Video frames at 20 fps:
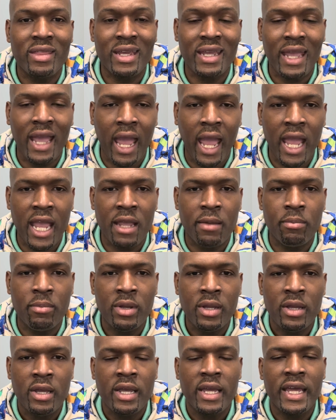game.
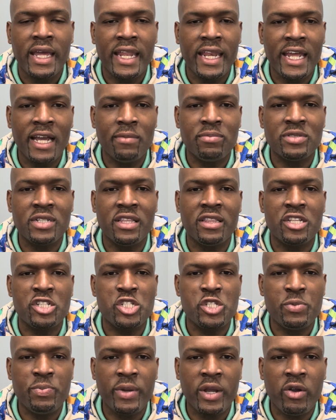It helps in the
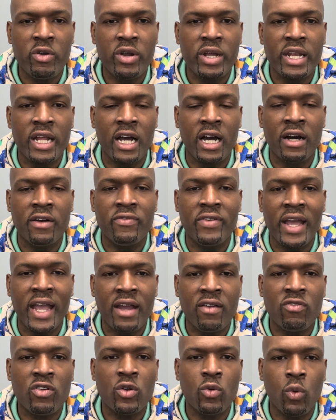spirit of
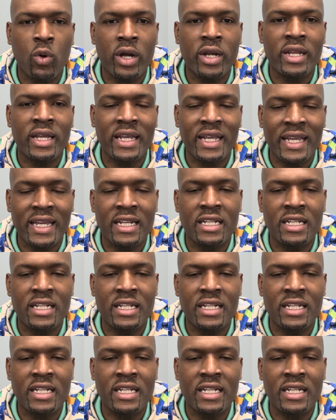everyone